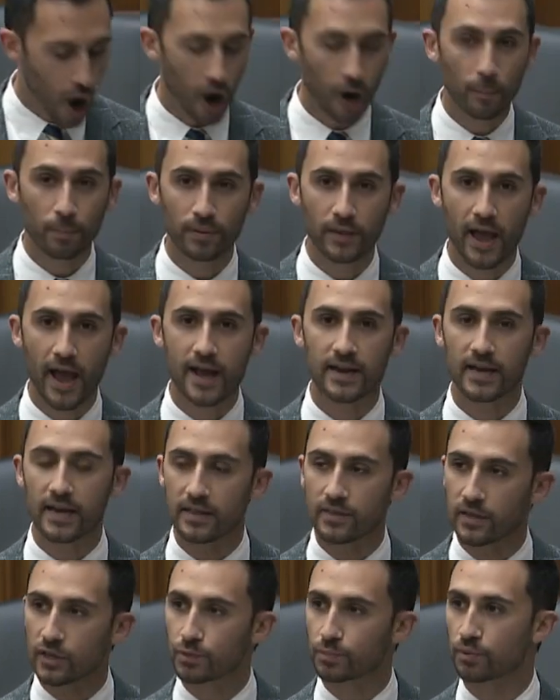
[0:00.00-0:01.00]
Our plan
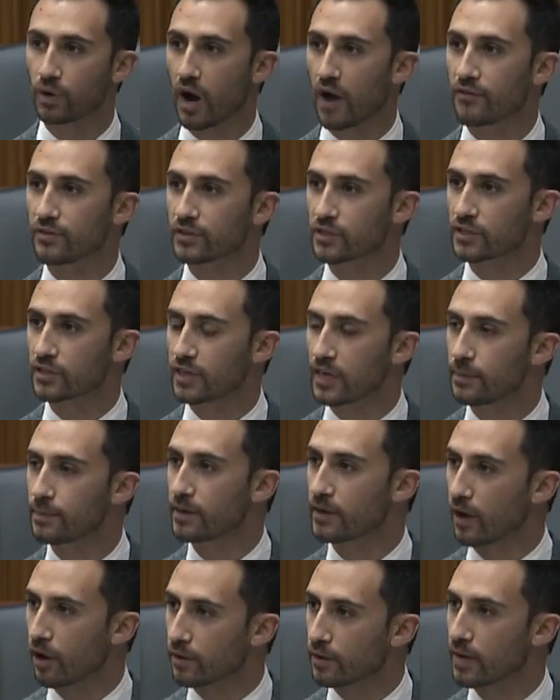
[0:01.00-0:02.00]
in this province is
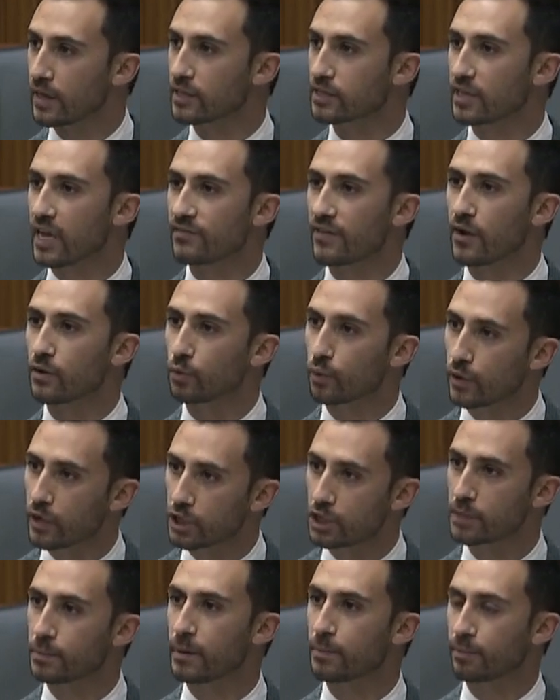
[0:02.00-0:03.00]
keeping our kids safe, and we
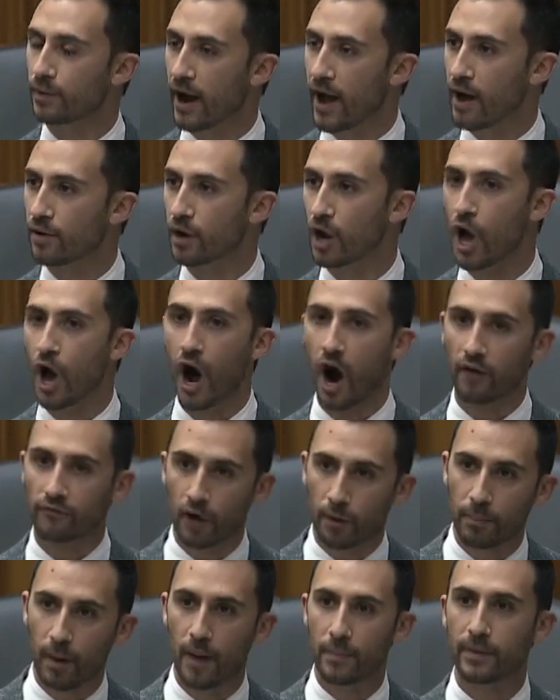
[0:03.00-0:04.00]
should be proud of
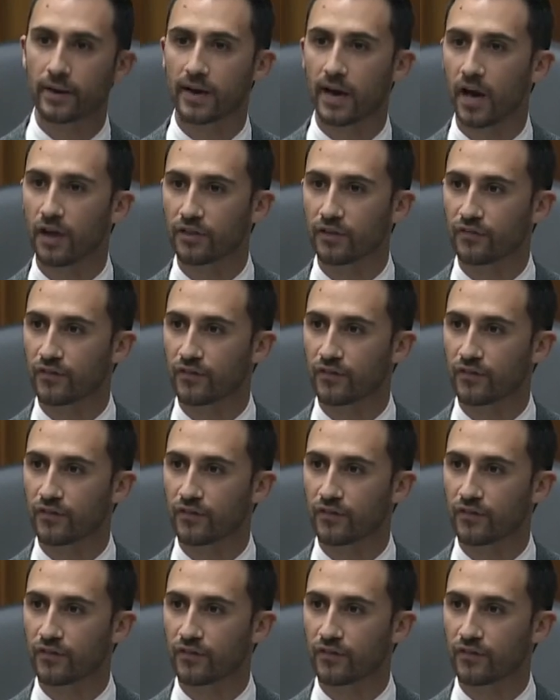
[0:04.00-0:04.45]
our public health